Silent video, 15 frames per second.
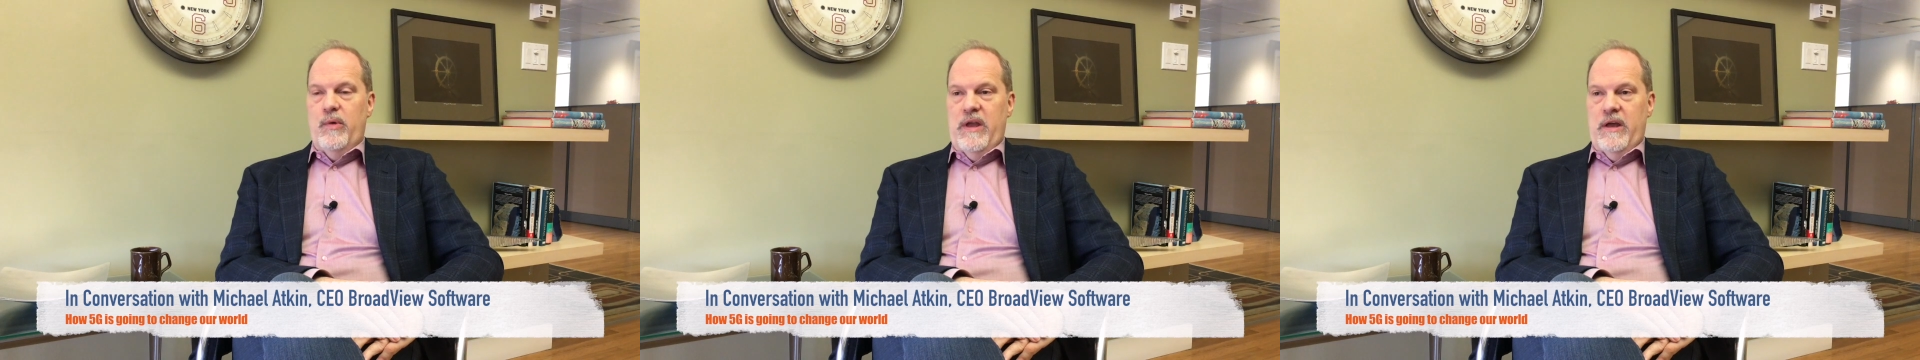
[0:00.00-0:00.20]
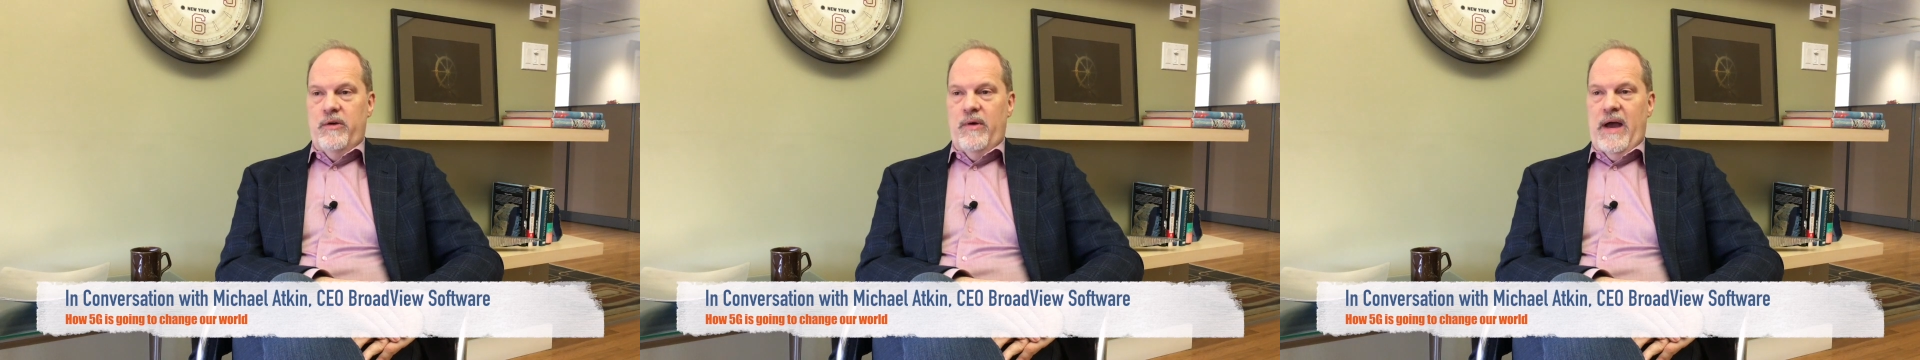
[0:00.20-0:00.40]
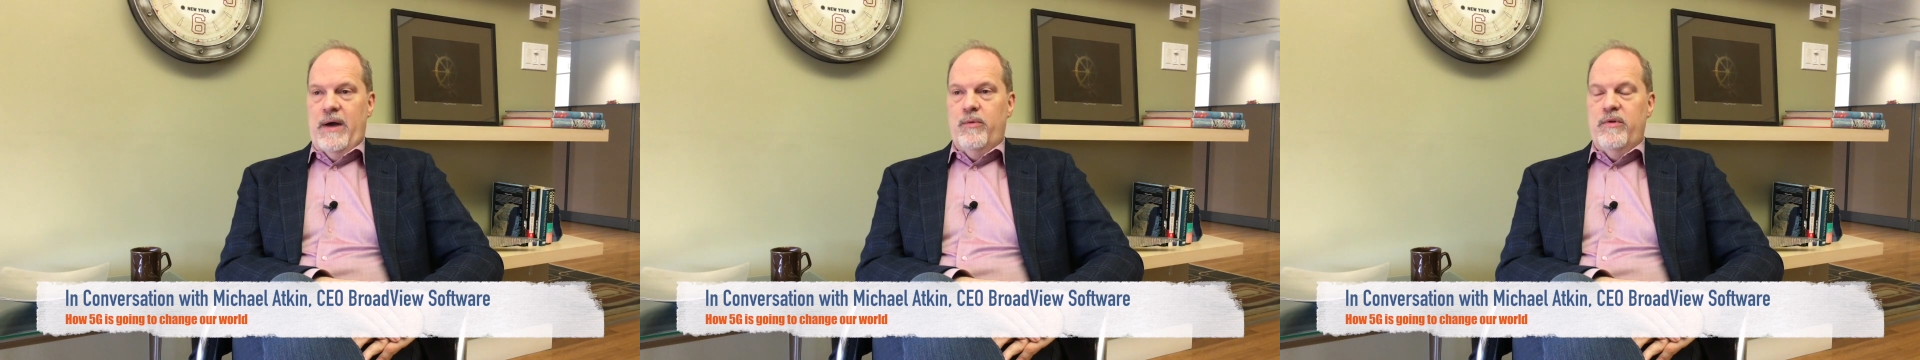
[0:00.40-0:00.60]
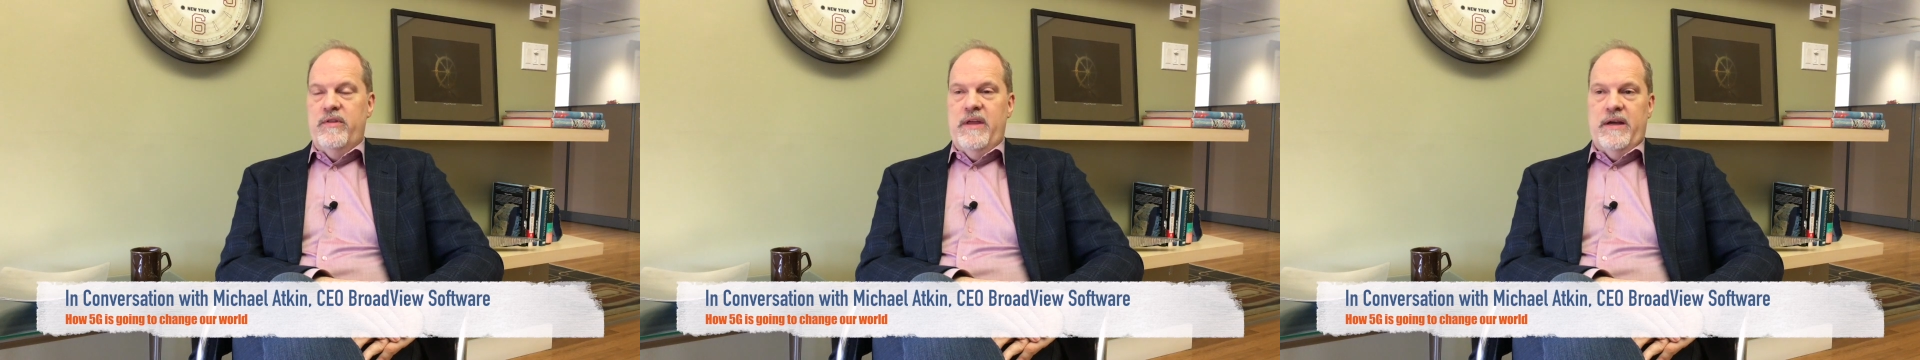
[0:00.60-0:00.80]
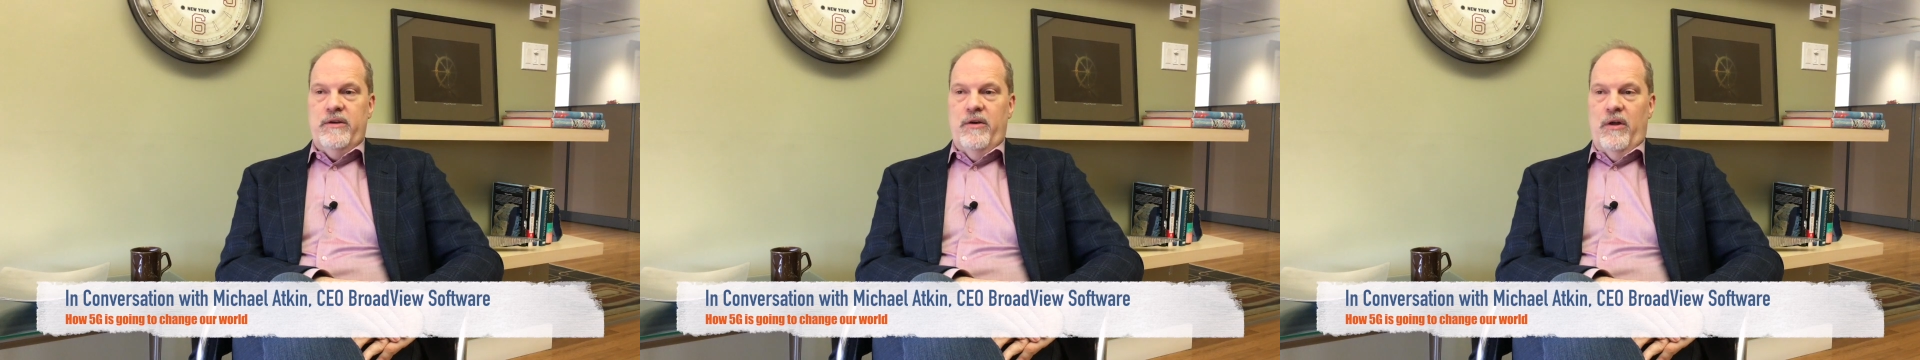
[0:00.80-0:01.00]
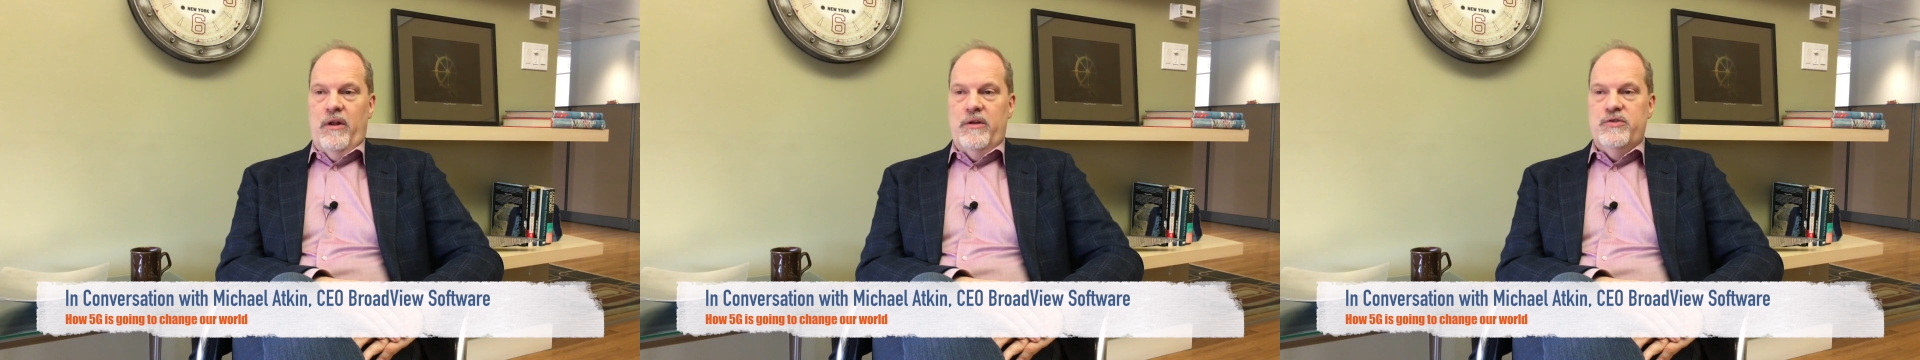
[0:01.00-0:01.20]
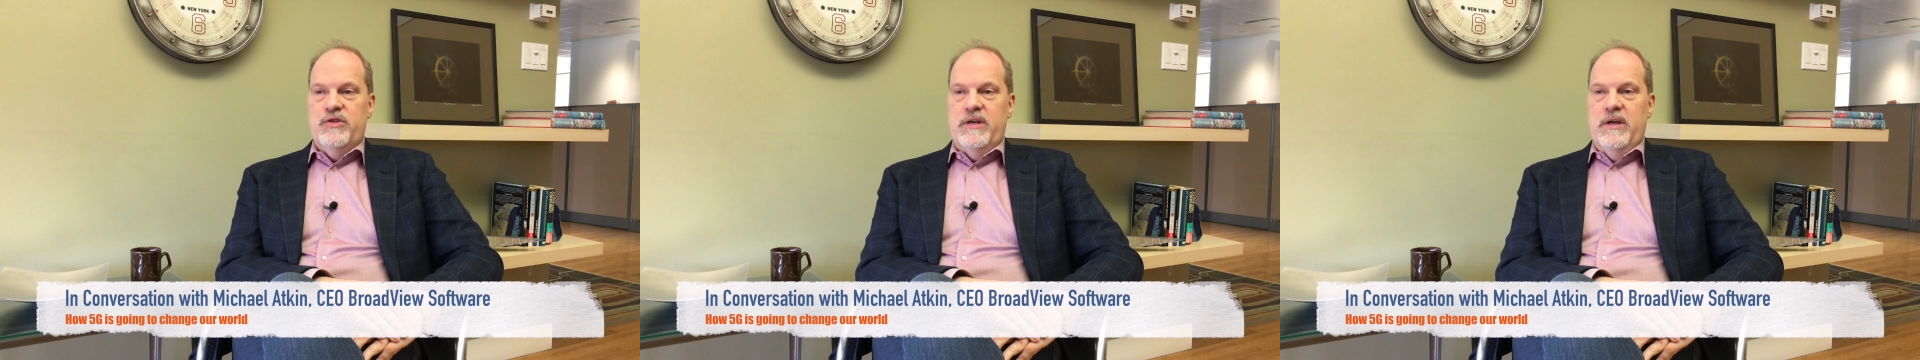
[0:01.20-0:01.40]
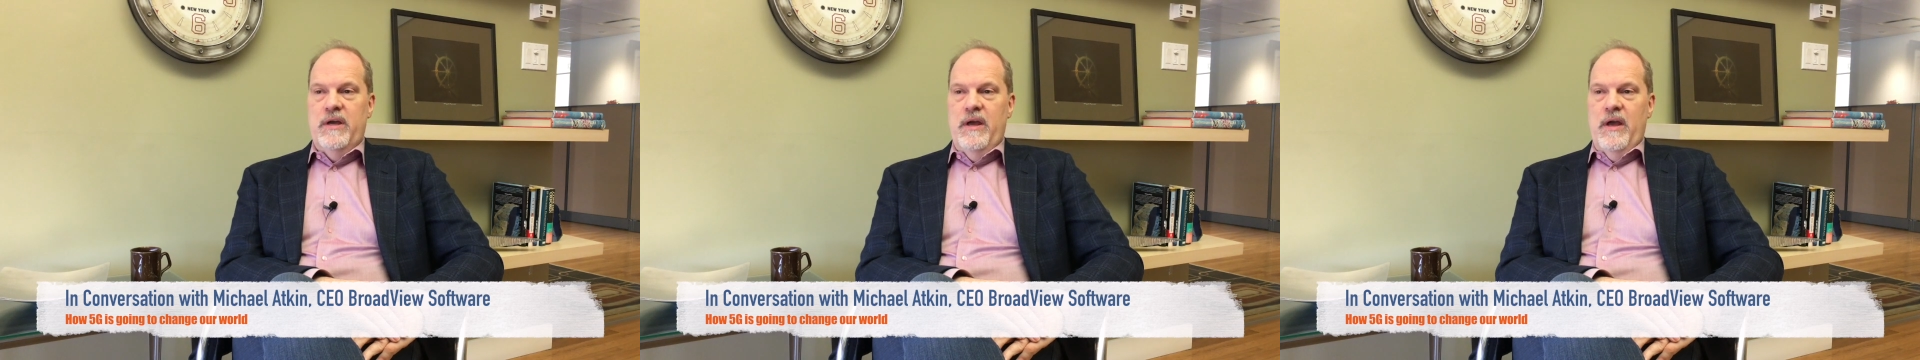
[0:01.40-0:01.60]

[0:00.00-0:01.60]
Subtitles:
interact with technology.